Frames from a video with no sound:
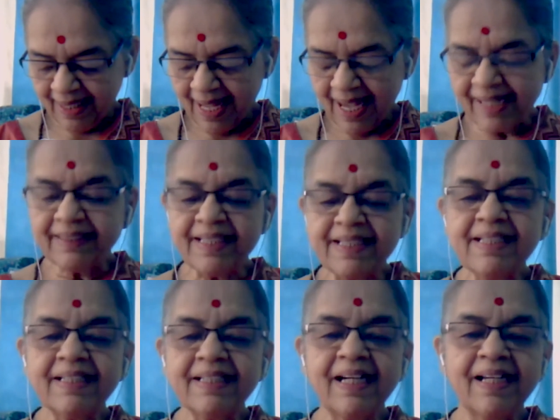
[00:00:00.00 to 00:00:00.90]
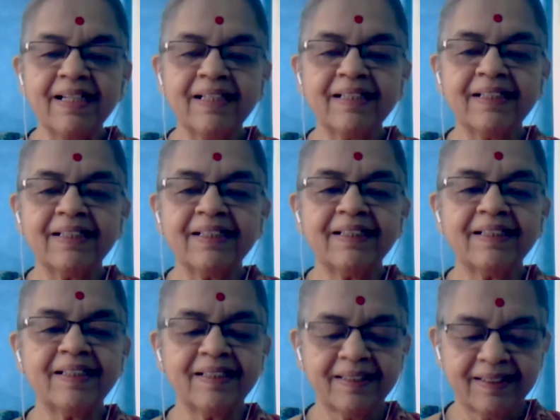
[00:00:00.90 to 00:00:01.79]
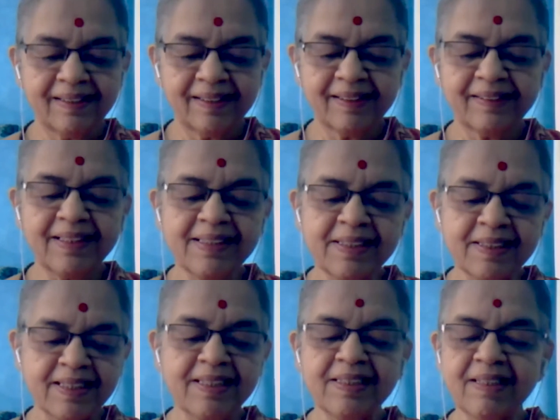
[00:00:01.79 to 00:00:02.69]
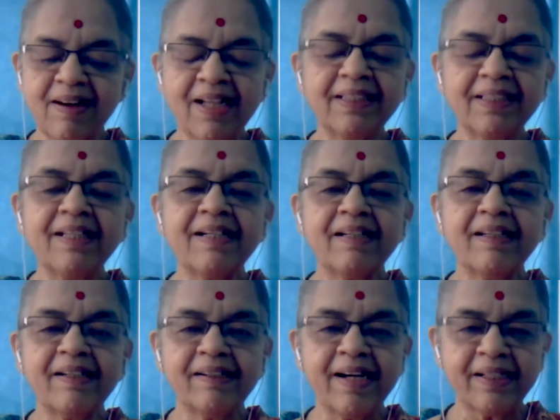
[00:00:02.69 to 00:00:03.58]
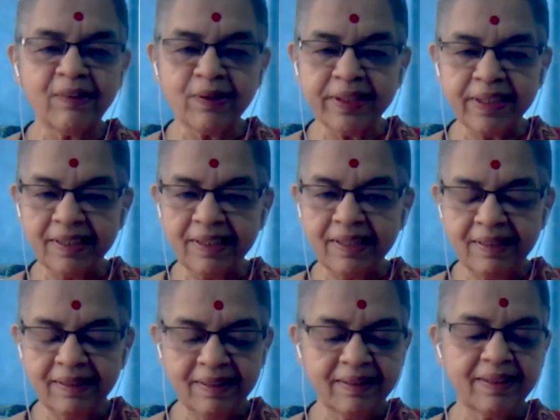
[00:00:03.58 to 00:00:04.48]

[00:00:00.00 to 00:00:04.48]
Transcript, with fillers: I think uh, this is rather a rhetorical